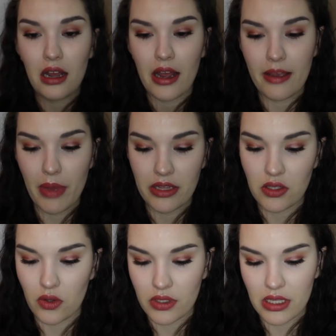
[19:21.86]
eye
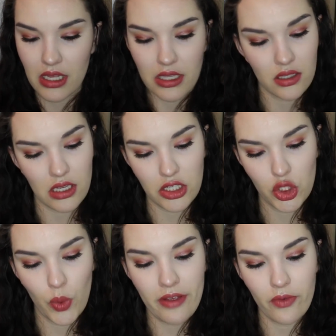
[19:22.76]
pencils. I think it's the
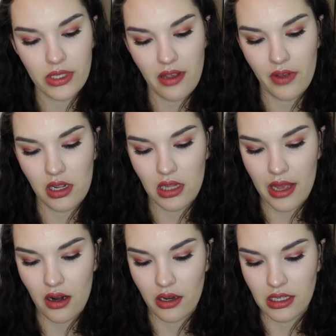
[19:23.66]
24/7
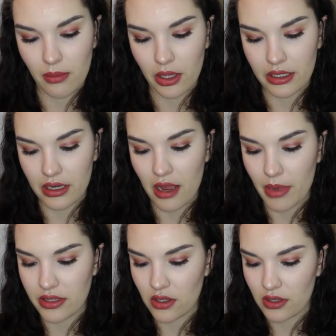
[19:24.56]
Glide On double-ended eye
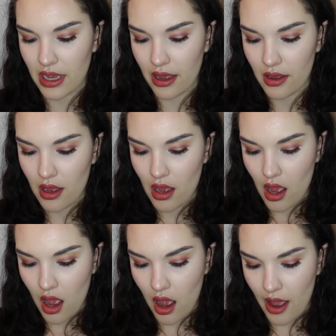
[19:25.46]
pencil, yeah.
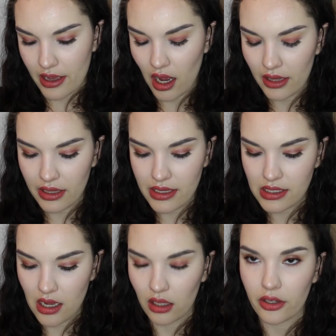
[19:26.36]
I got this
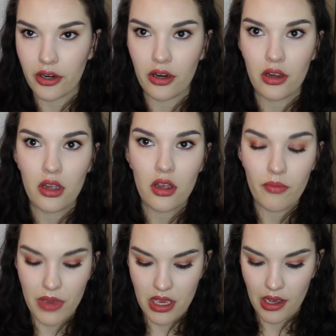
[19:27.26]
color
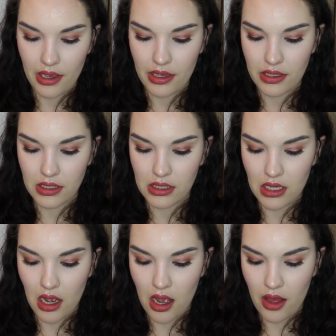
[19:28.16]

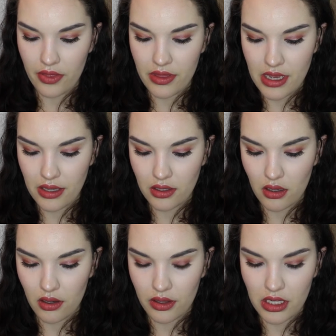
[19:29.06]
because these
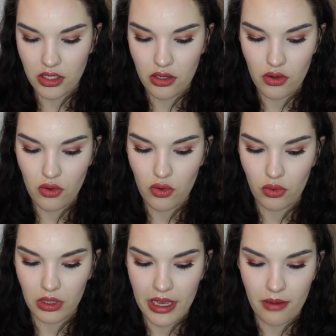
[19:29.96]
are the two
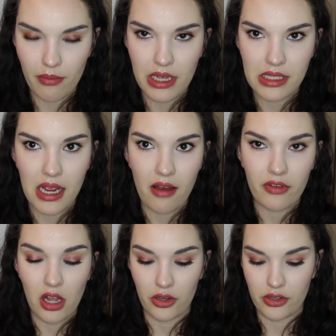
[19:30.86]
like must-have
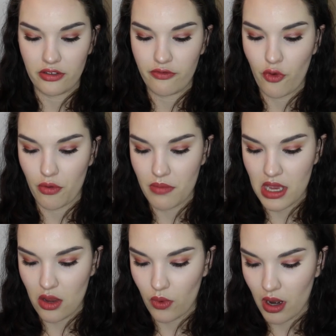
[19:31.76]
colors for
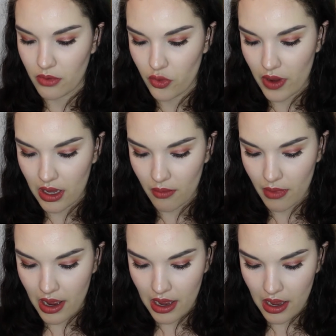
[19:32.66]
me when I'm doing
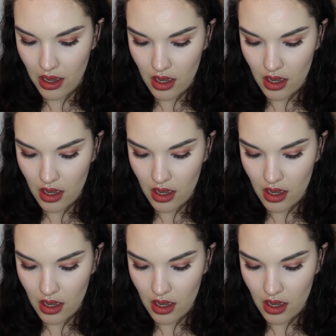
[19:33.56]
my